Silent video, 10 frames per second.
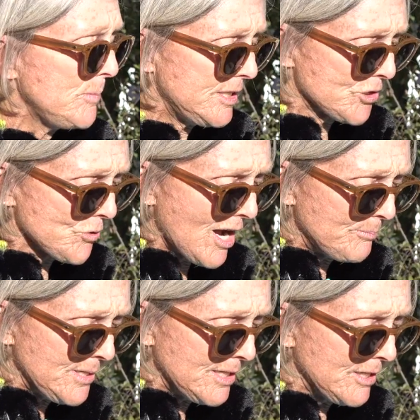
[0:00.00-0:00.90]
me to
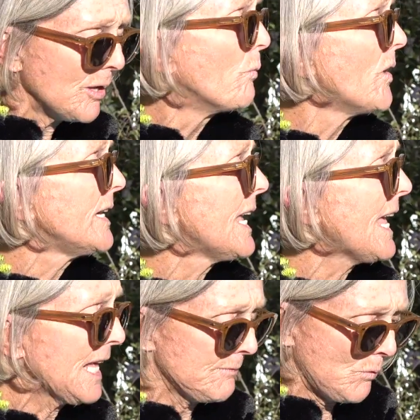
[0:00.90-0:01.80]
drop in on one
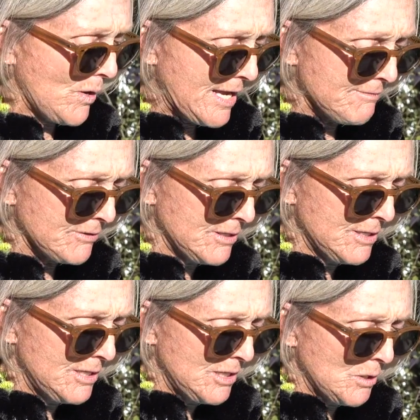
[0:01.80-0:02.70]
hell of a wave,
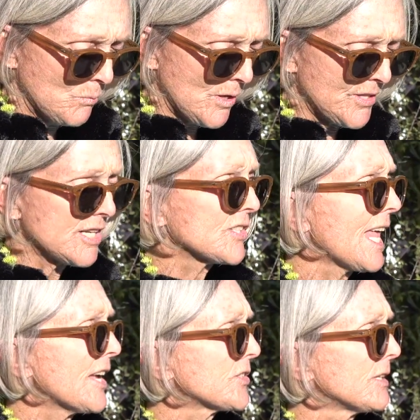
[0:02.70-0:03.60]
one that has
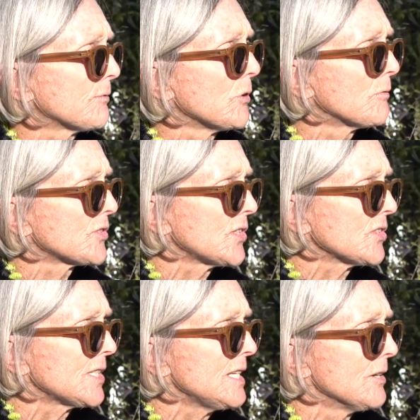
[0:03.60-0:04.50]
lasted for over
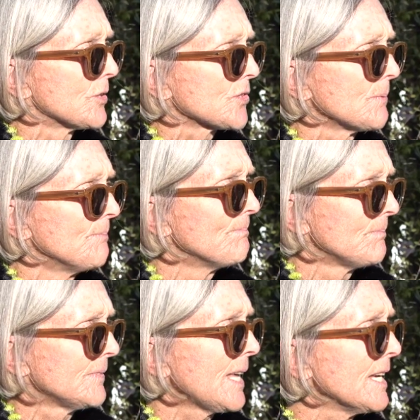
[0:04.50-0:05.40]
60 years.
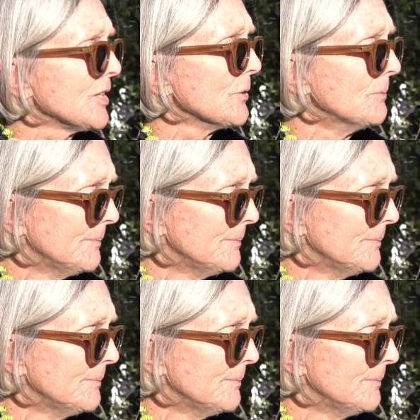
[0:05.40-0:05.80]
Thank you.